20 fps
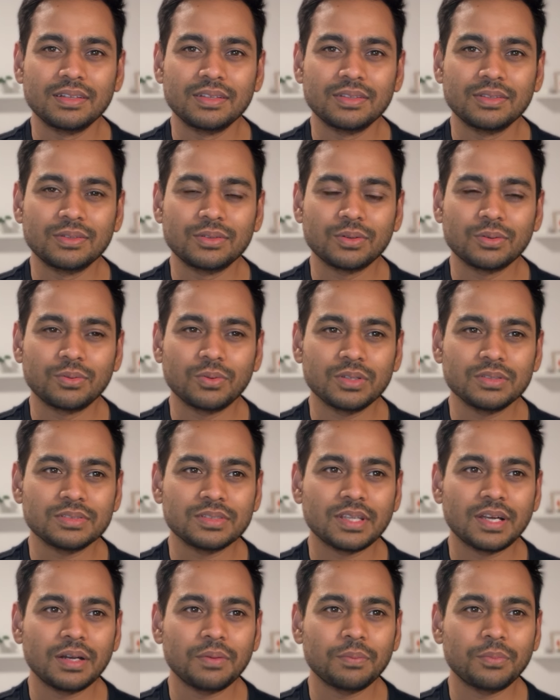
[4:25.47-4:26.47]
So once
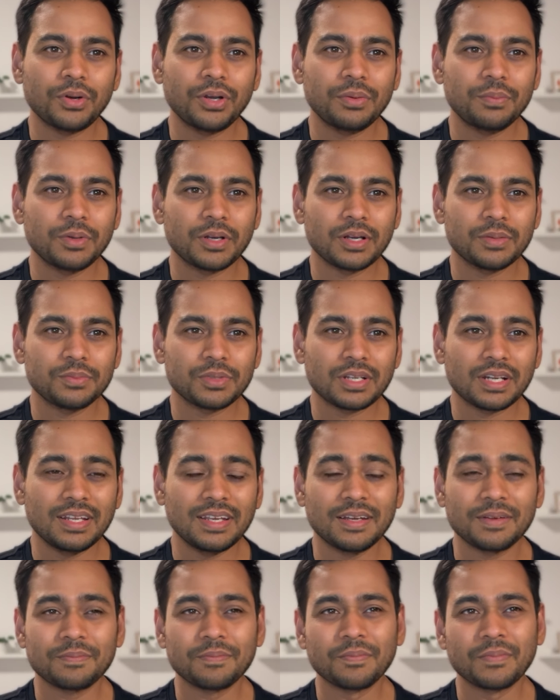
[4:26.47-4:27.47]
that point becomes
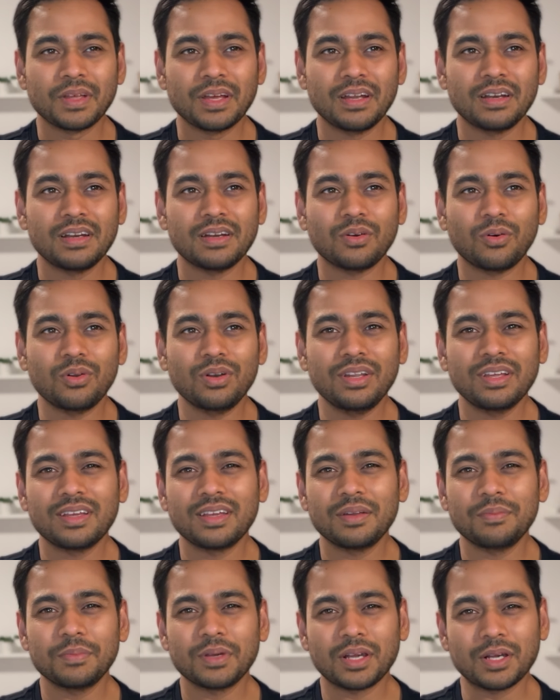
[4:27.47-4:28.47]
clear, and it only
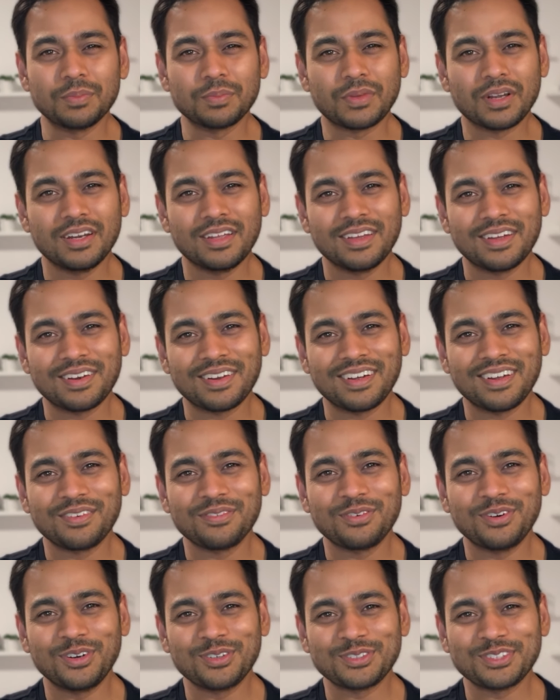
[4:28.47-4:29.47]
can become clear,
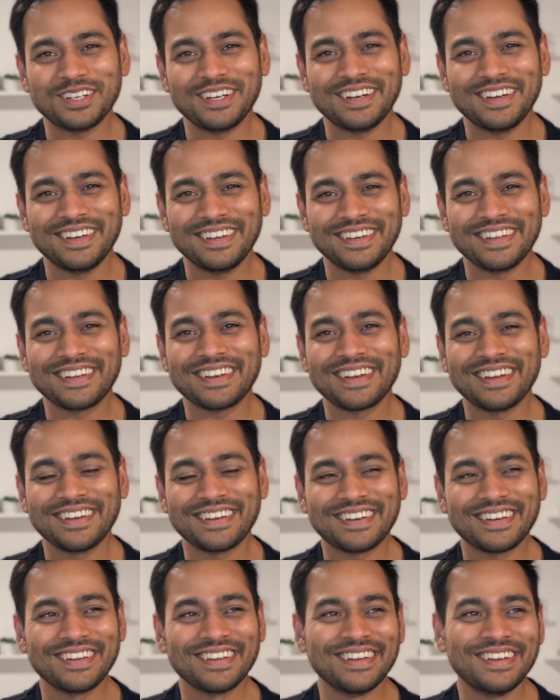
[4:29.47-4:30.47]
unfortunately, that
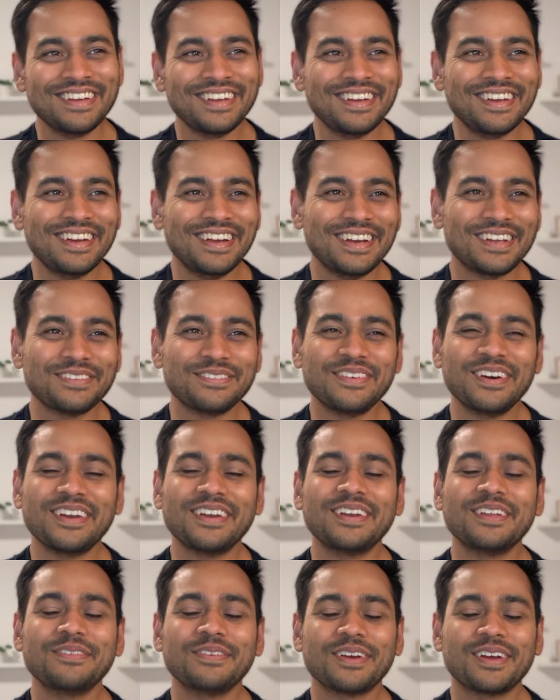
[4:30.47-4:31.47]
it is very
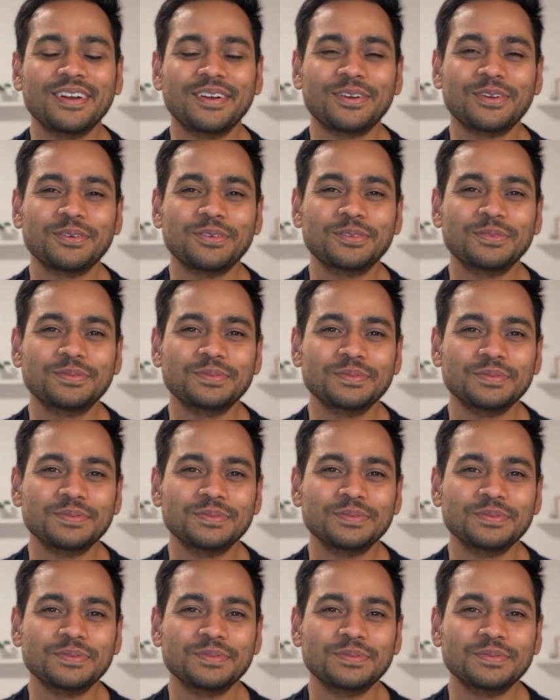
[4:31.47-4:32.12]
difficult to